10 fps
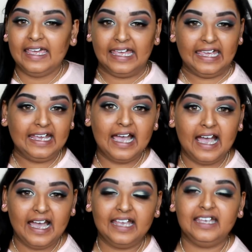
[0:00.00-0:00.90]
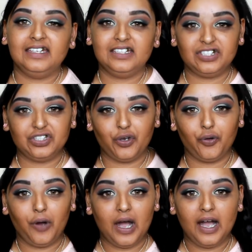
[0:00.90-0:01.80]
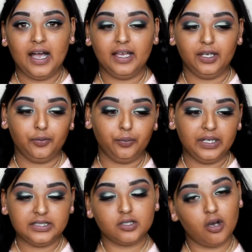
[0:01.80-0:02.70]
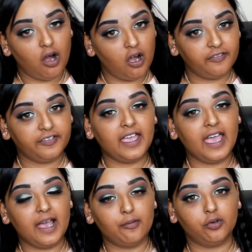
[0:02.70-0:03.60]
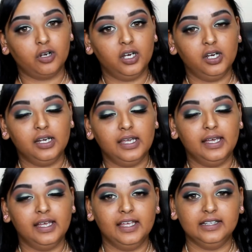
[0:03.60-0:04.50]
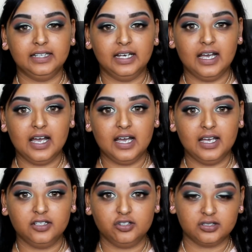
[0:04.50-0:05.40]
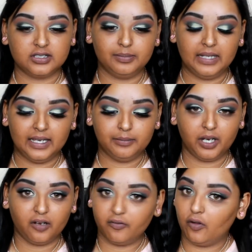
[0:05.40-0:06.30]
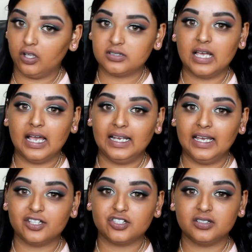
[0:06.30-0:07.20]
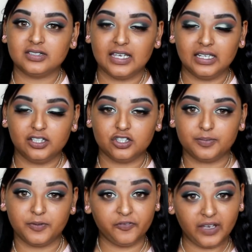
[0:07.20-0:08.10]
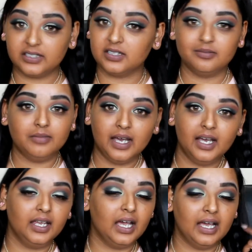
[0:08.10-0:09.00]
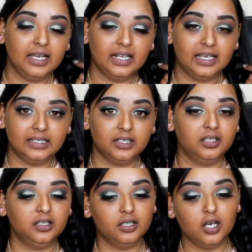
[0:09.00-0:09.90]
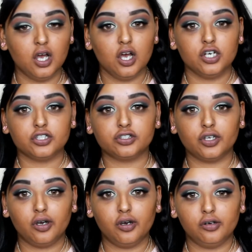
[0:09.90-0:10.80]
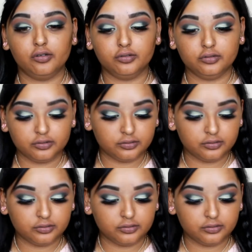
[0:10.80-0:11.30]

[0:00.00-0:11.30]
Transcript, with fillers: Hey guys, so I went off camera and I just applied my false eyelashes and I just perfected my eyeliner. So